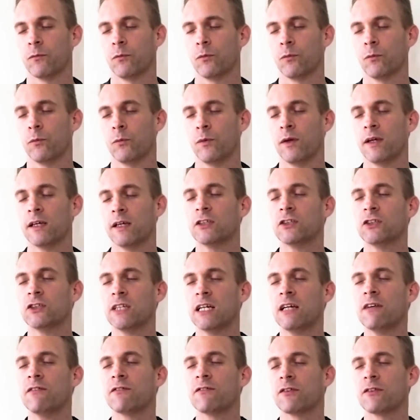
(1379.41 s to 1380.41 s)
We can
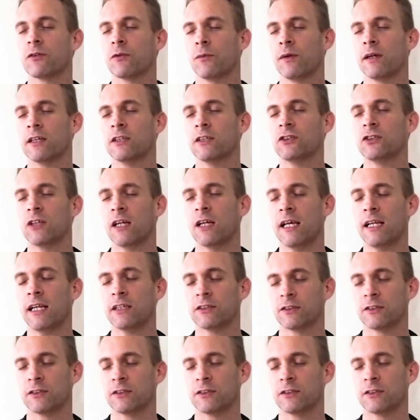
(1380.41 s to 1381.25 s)
shift, we can change.